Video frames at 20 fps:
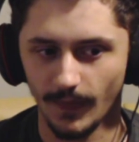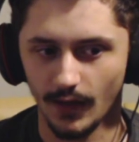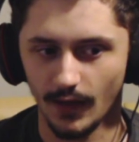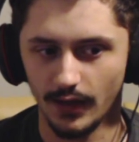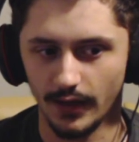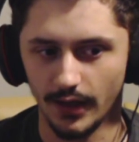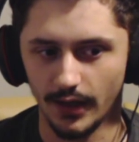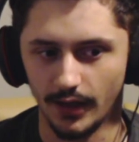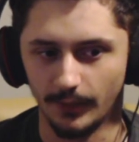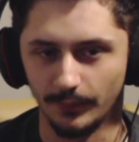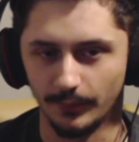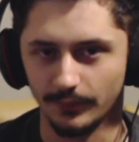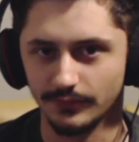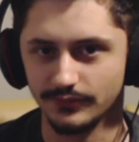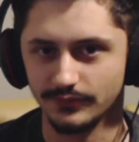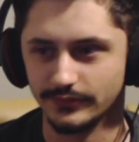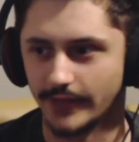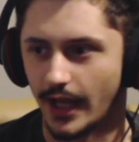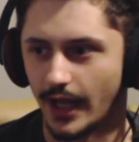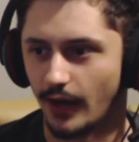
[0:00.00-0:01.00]
Um,
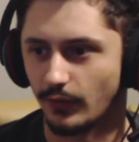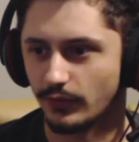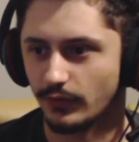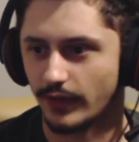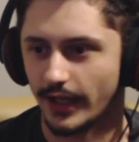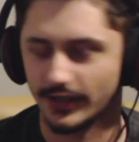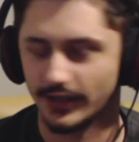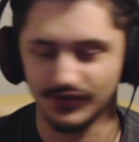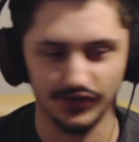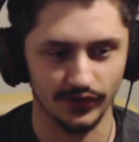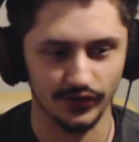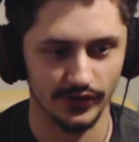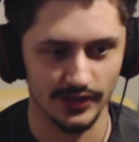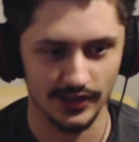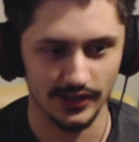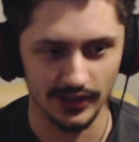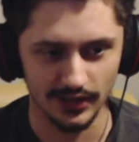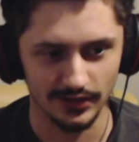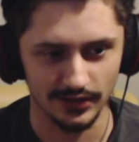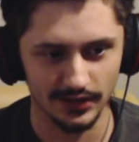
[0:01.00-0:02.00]
now, as you could
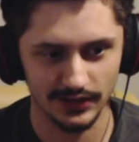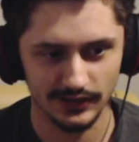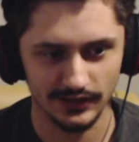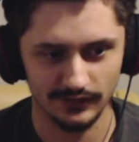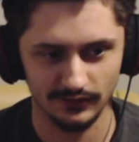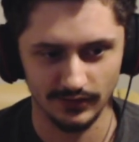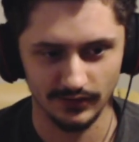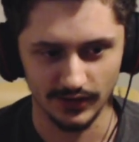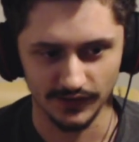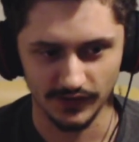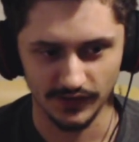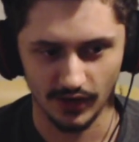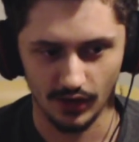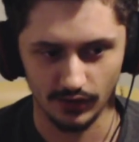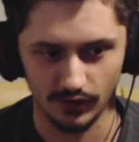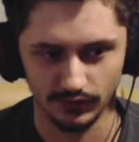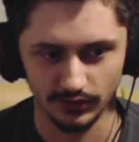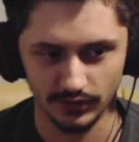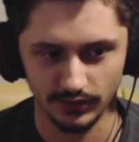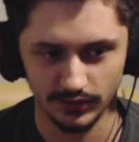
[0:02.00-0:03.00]
see, this is
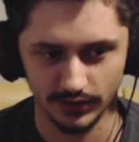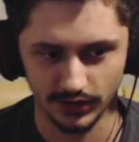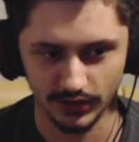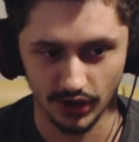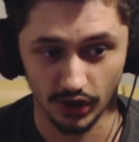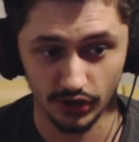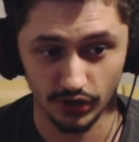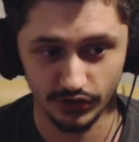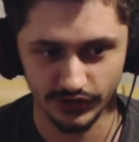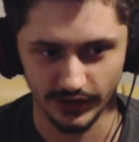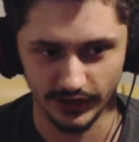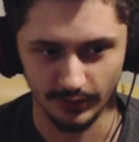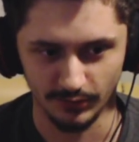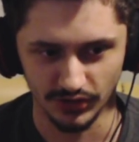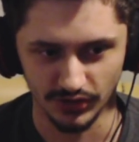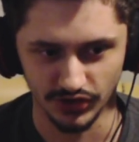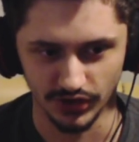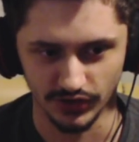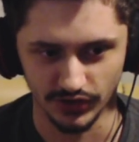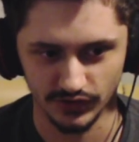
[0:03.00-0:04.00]
called Cursed
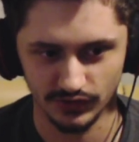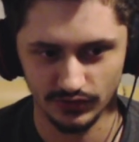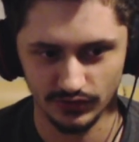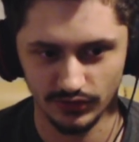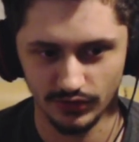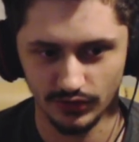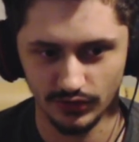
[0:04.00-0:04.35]
Images